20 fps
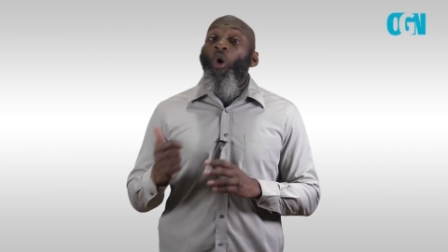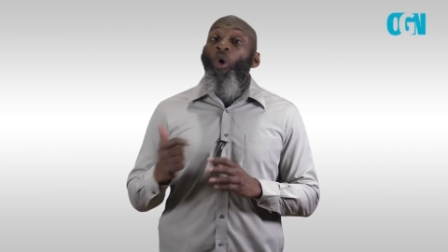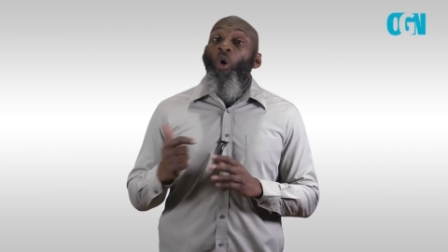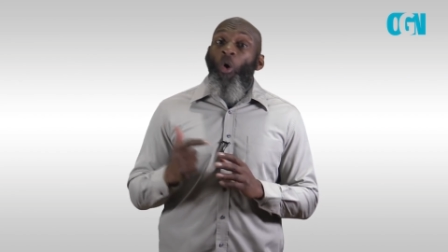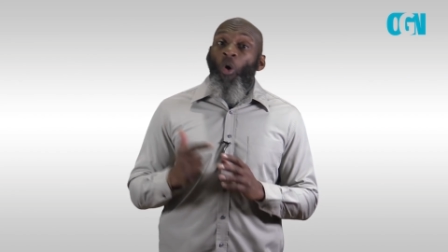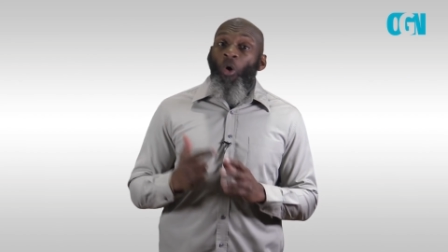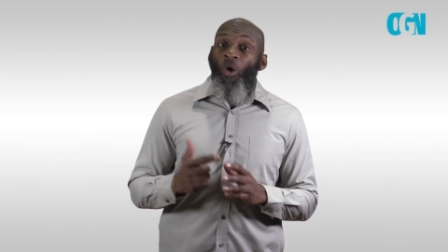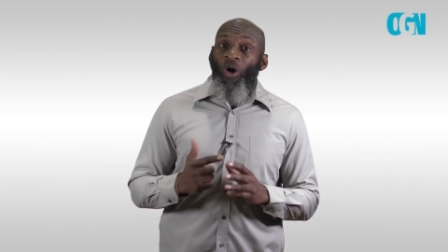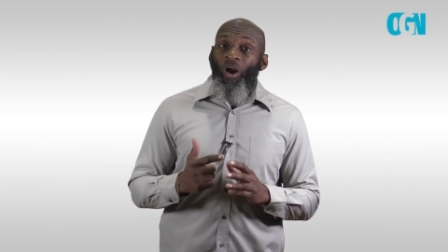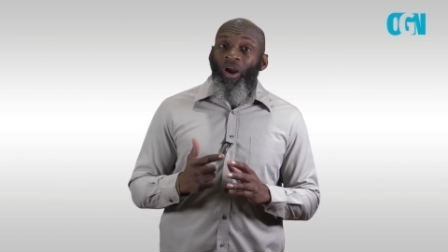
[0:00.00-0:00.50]

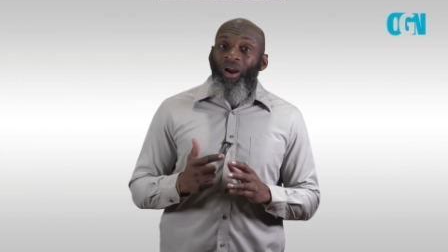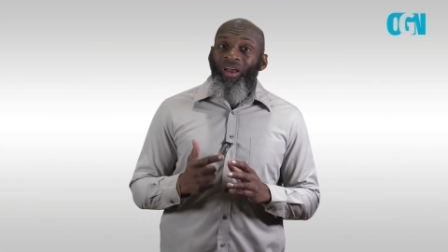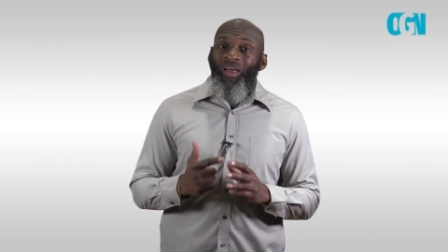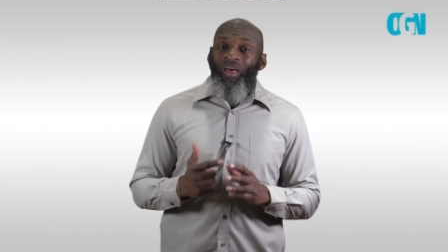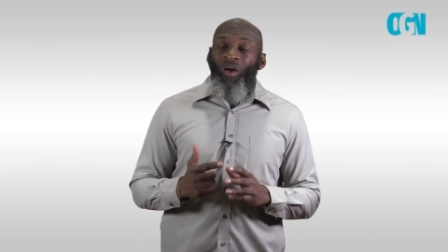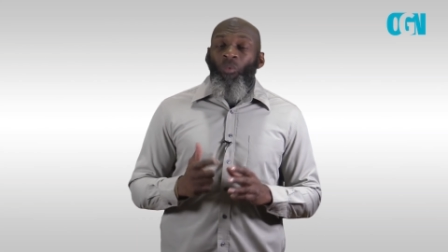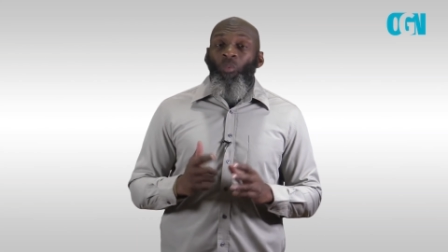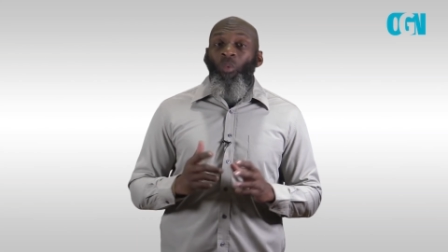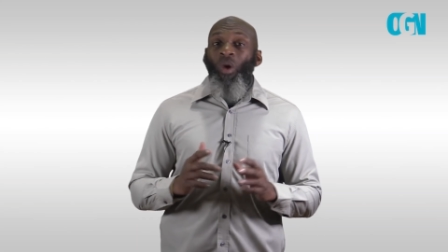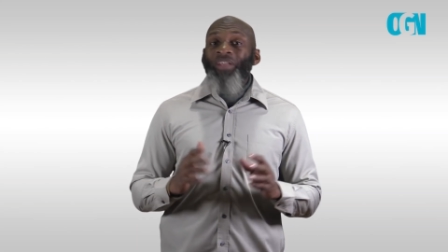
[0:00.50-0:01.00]
or
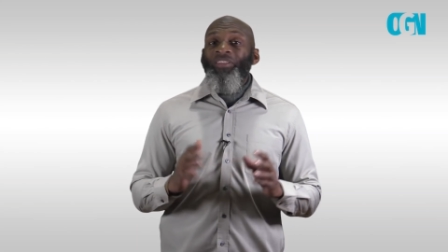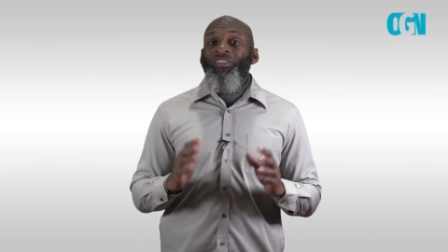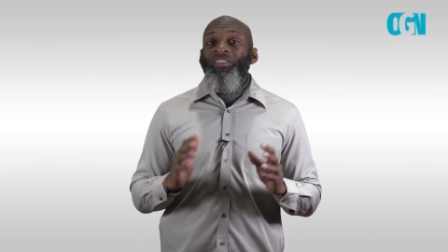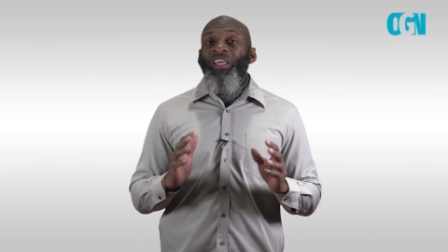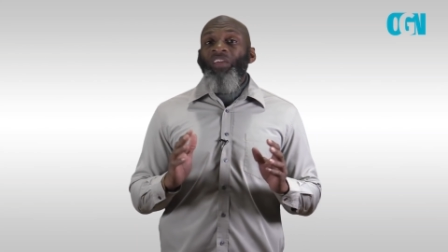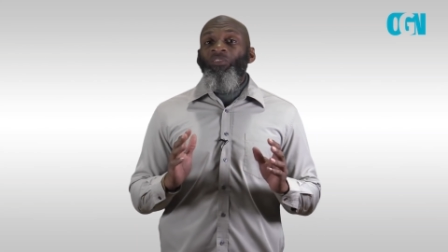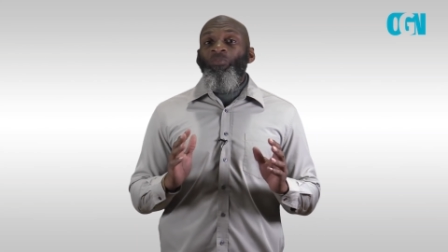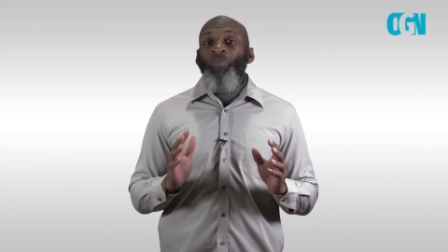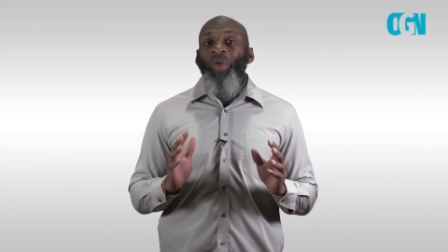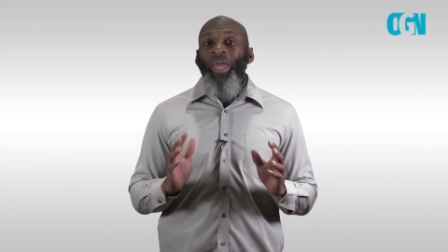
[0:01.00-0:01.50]
once
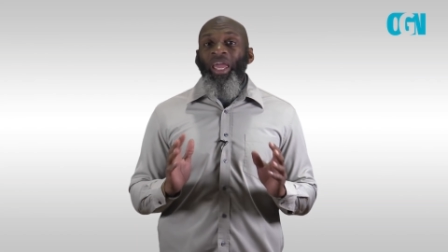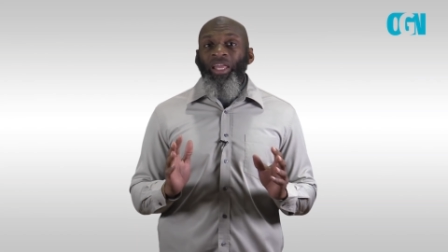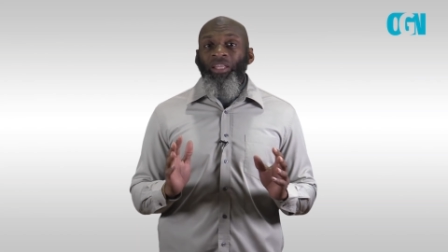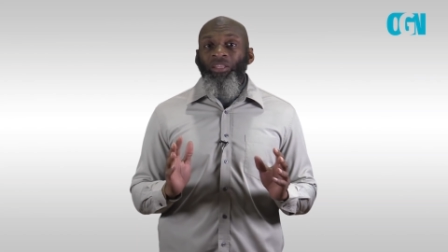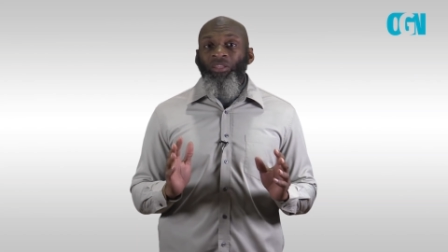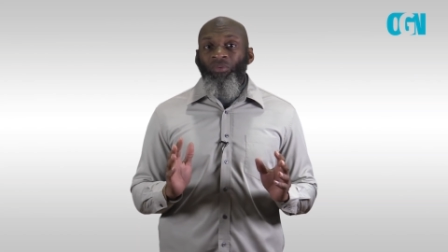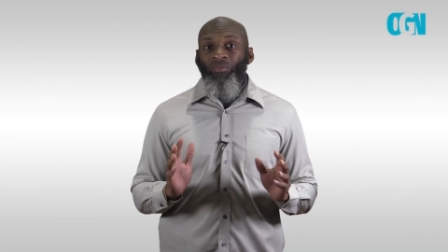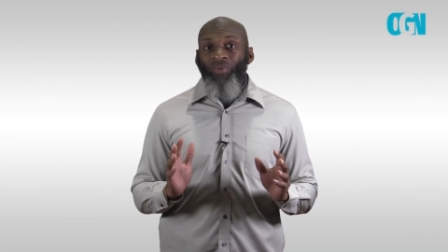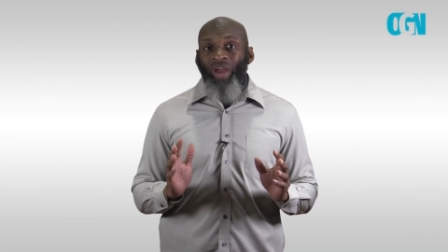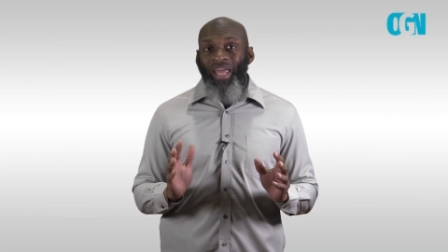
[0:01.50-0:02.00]
they've
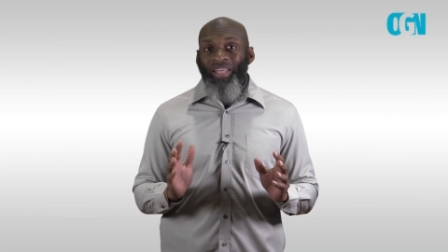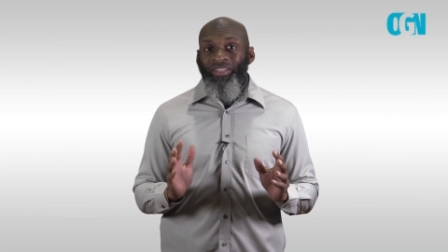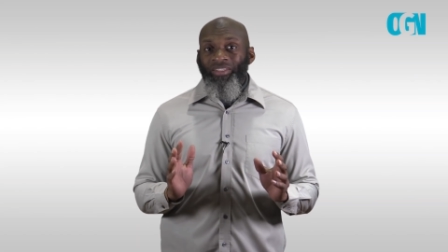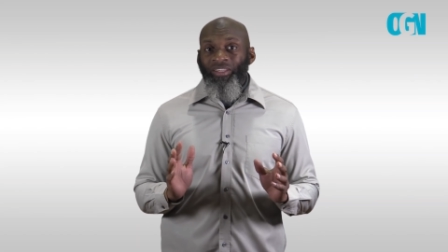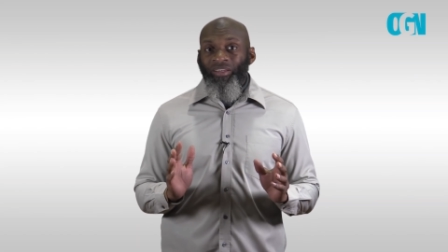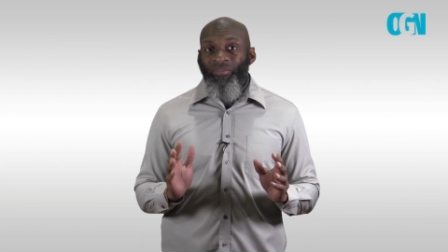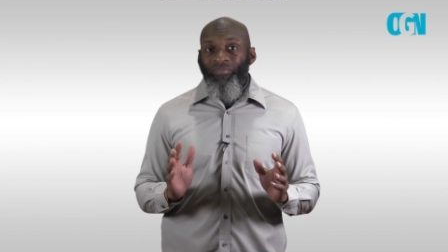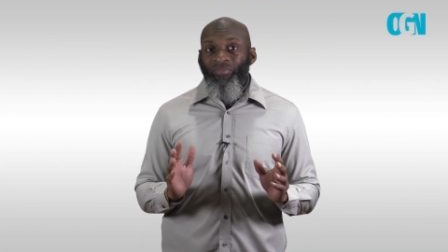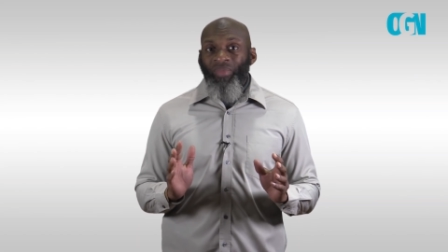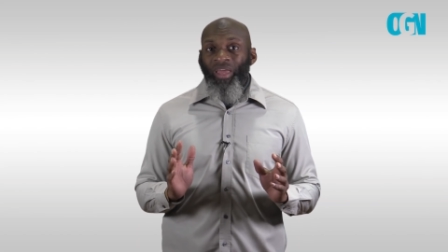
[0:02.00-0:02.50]
paid the
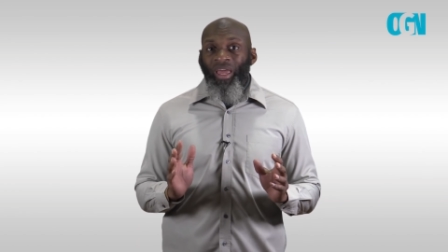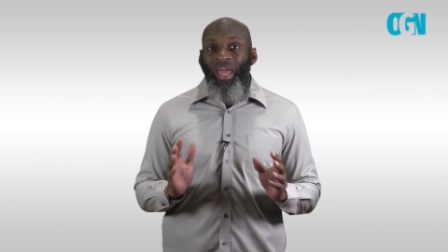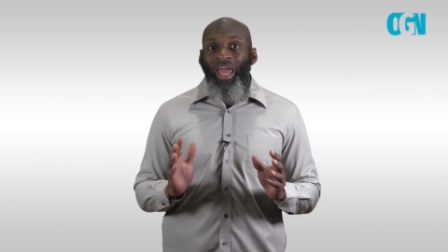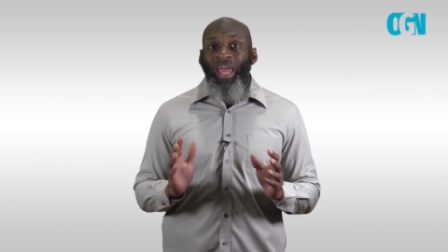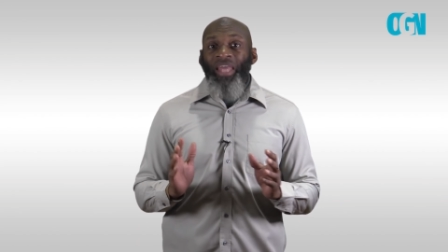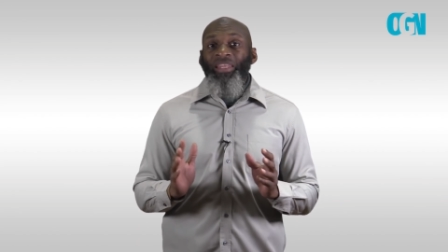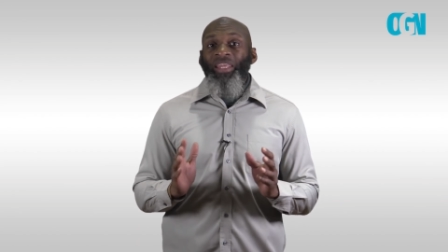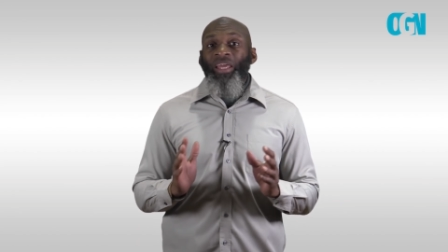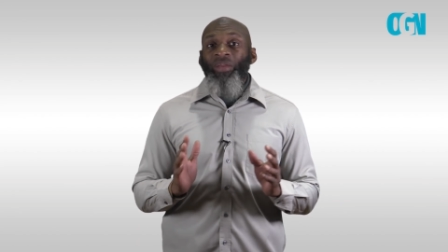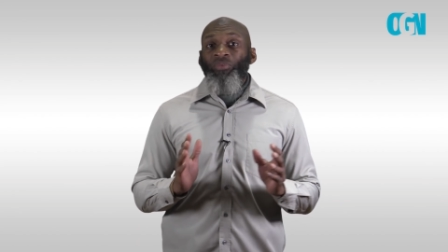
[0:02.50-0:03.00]
ransom
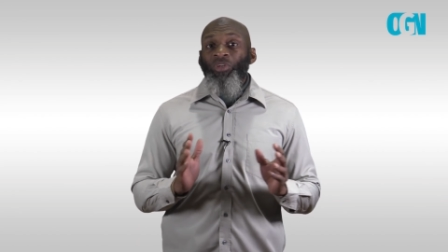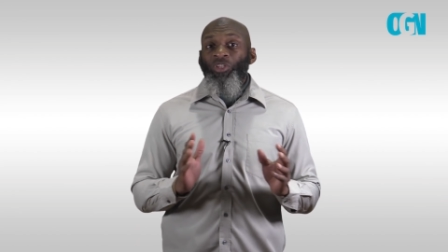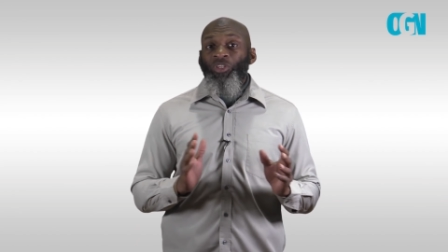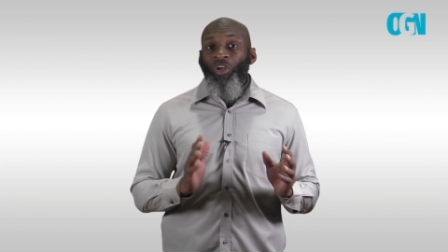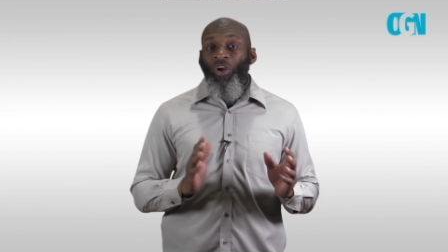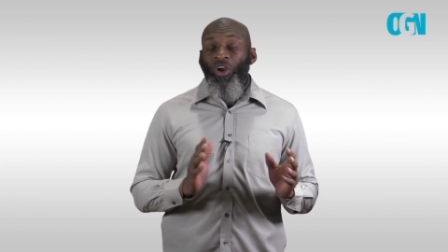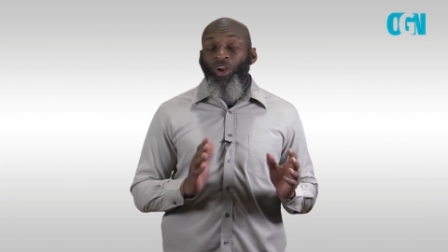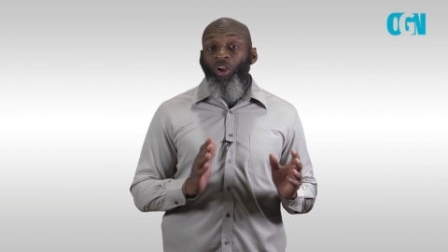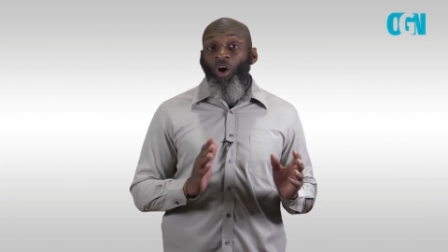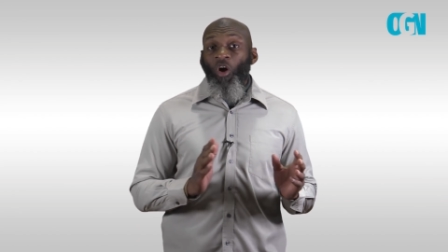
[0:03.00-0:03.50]
and they
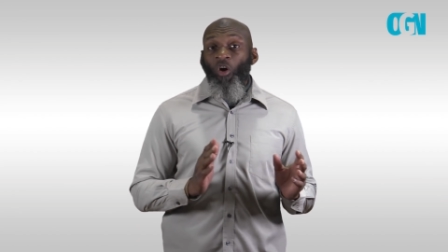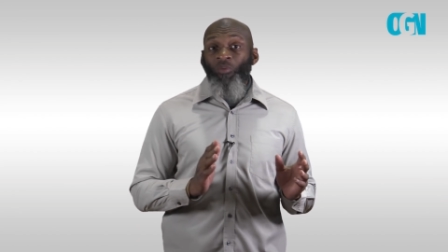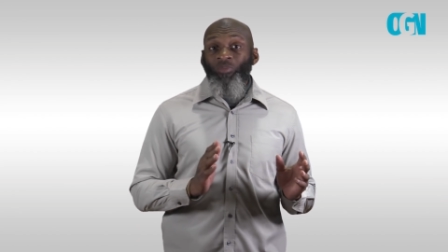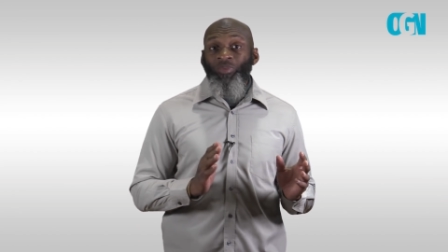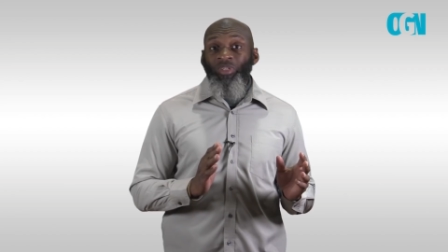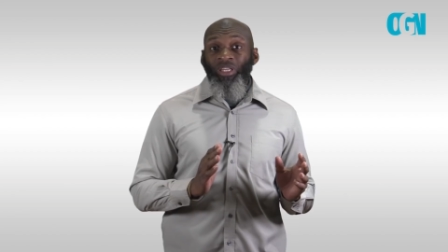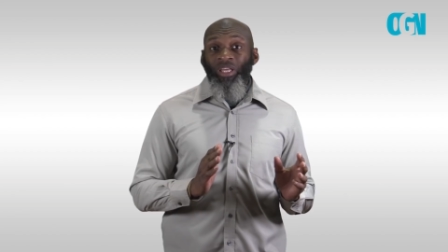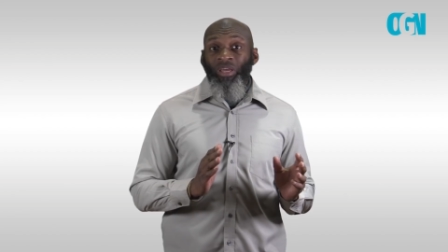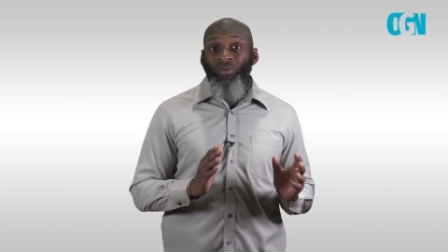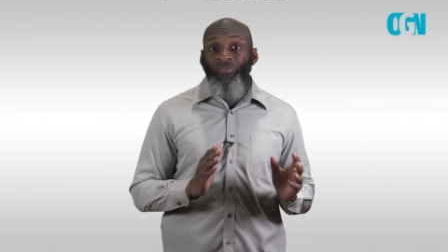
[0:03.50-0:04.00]
return home
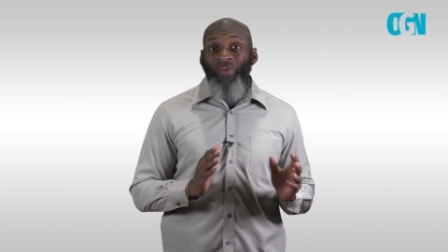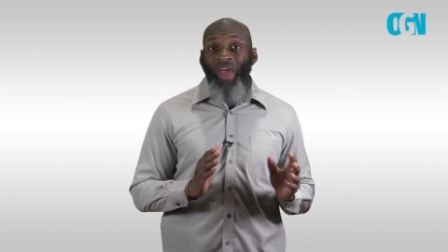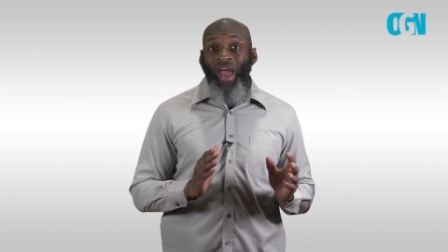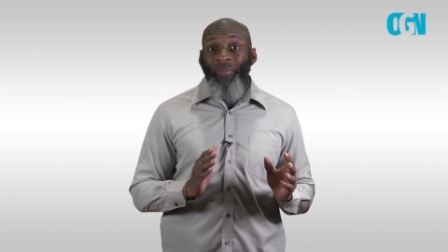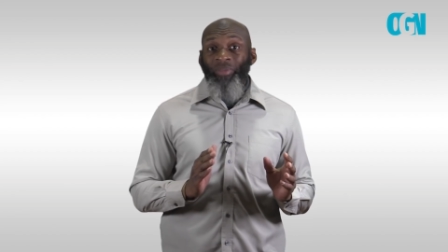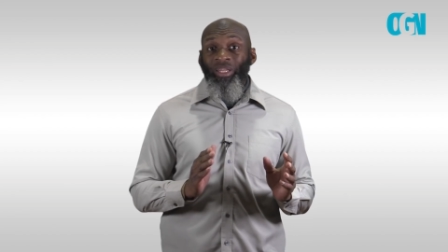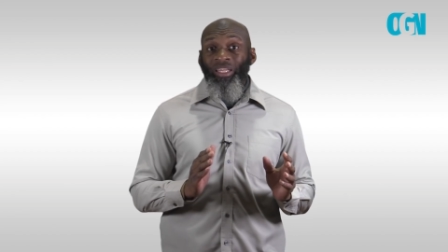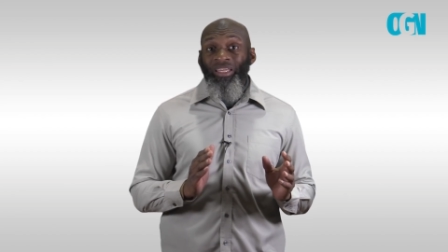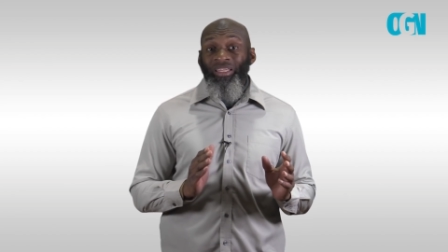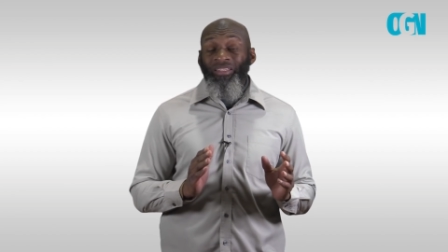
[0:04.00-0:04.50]
to their
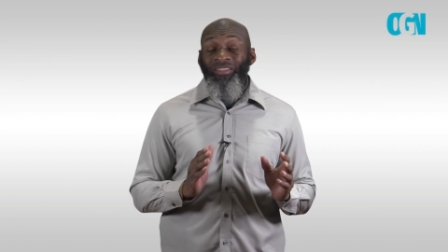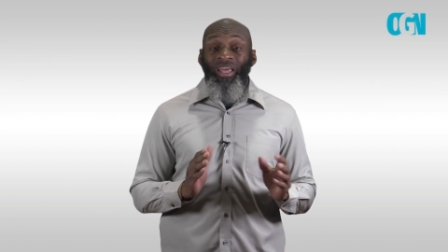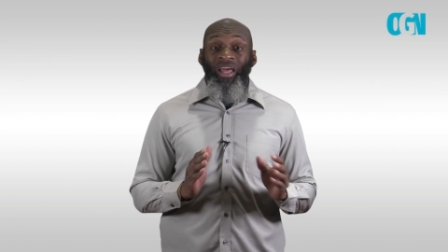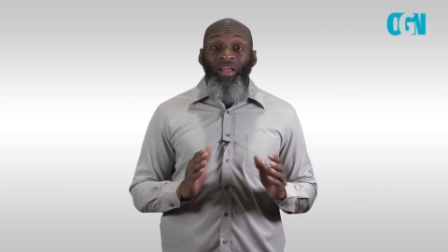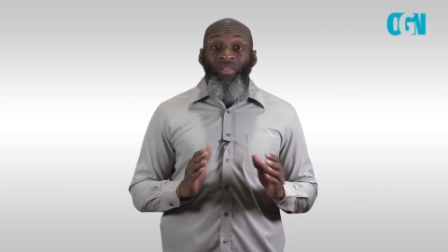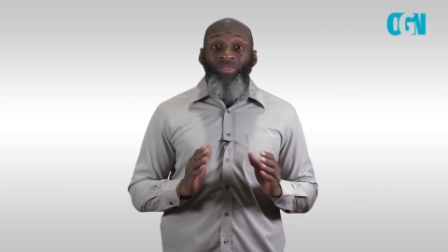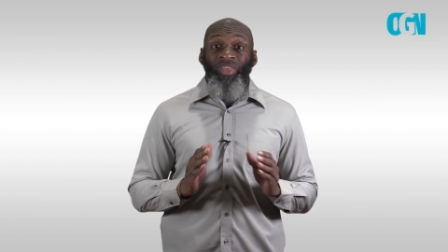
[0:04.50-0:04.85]
families,